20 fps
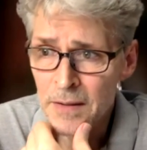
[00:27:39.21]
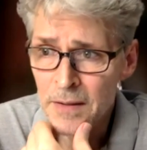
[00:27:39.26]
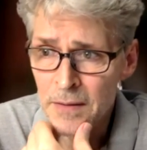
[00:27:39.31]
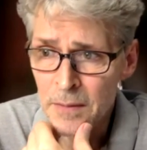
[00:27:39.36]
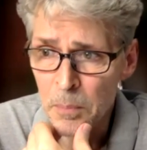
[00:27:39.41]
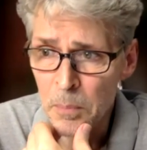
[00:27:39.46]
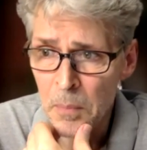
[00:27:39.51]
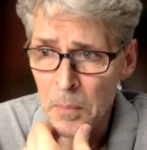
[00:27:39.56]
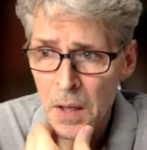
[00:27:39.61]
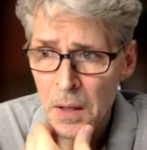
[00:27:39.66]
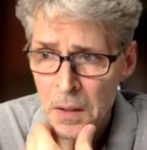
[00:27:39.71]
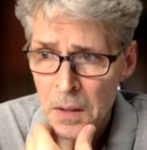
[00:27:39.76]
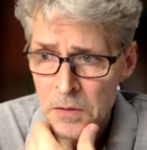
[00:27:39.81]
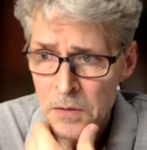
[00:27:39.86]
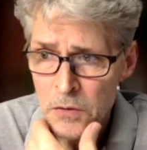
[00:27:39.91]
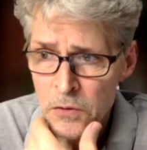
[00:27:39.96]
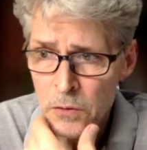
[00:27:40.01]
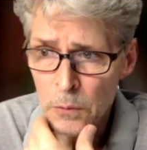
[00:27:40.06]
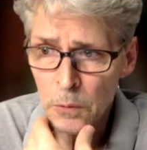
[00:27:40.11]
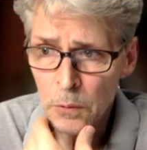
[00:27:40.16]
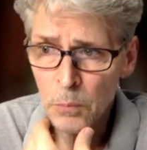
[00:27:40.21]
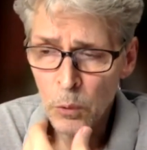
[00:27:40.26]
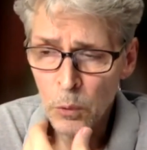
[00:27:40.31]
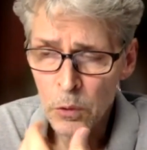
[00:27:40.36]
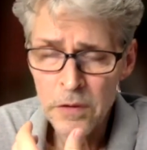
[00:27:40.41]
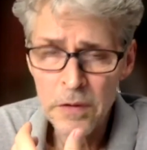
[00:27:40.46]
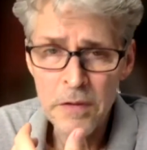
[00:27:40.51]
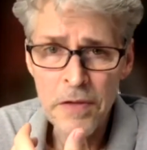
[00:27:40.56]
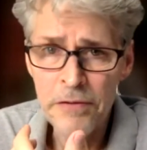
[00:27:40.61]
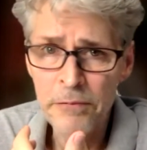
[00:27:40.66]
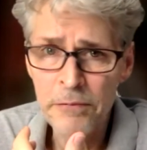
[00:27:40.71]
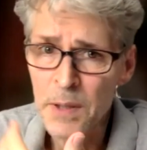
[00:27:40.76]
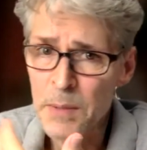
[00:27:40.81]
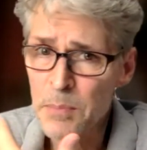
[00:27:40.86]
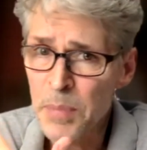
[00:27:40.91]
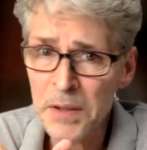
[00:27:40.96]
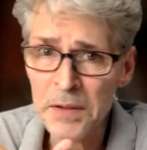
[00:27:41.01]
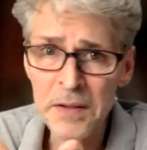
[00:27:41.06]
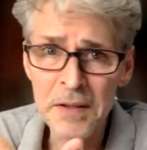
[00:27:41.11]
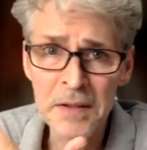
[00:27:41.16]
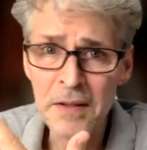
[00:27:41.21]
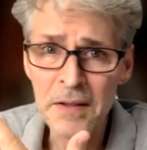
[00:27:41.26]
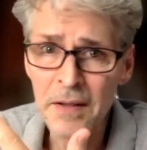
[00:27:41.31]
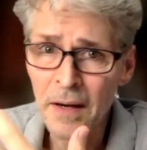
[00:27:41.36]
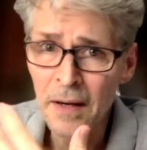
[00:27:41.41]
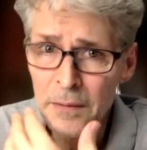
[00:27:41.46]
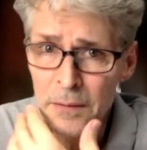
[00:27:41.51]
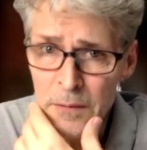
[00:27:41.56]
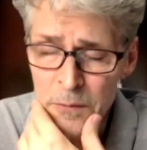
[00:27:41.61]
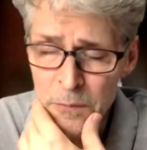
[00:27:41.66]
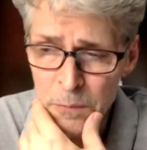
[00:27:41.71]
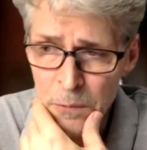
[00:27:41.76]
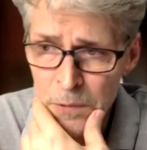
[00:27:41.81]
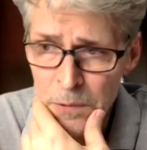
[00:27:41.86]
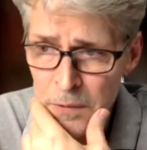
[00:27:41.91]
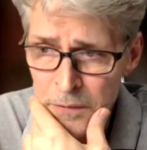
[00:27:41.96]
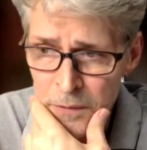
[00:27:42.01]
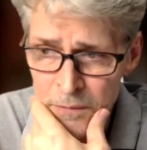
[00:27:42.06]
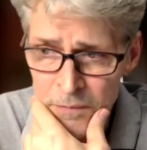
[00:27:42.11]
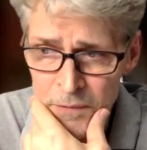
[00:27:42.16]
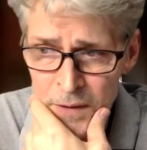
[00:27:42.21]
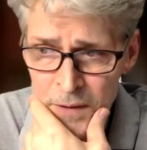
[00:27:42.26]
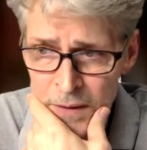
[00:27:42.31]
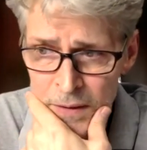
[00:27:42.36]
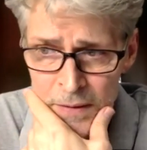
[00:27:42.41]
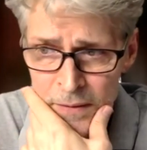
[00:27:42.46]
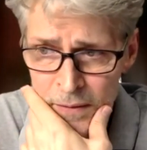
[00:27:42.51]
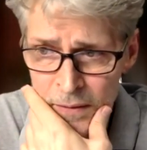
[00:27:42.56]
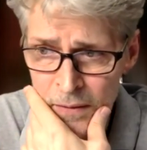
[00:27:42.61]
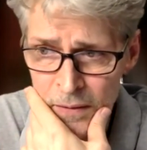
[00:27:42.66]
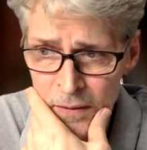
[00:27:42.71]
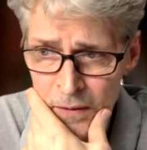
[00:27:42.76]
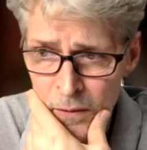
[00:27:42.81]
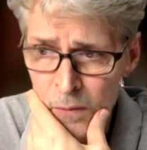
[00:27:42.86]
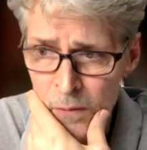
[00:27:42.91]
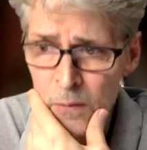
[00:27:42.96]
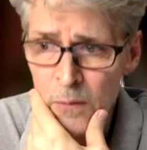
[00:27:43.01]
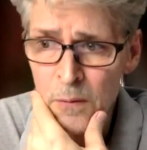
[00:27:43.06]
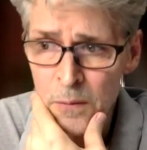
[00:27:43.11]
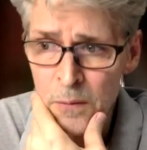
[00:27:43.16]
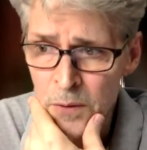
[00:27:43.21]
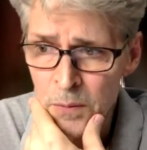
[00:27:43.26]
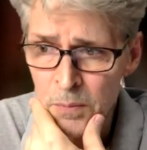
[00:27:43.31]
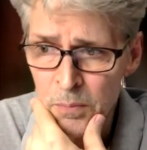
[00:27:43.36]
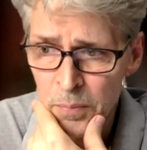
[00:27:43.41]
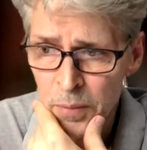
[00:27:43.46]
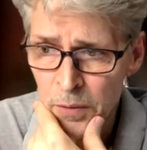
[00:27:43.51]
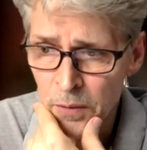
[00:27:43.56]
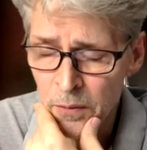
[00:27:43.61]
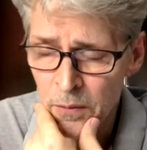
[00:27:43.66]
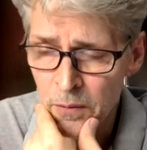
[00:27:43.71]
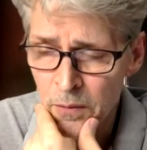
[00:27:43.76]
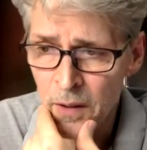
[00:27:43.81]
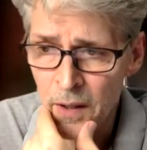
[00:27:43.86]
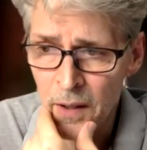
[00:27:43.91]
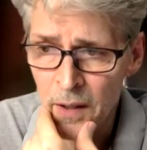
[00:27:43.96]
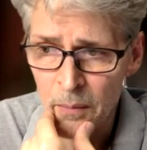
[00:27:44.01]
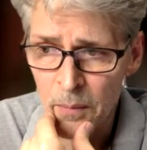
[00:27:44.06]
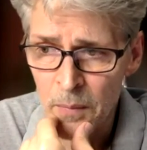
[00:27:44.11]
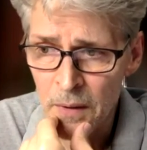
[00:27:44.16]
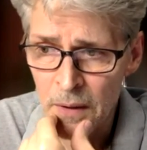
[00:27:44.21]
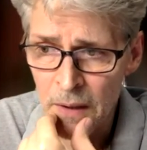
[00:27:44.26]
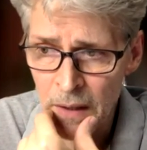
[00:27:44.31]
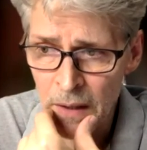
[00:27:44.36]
It's sold more than $3 billion worth of it. It's a huge program.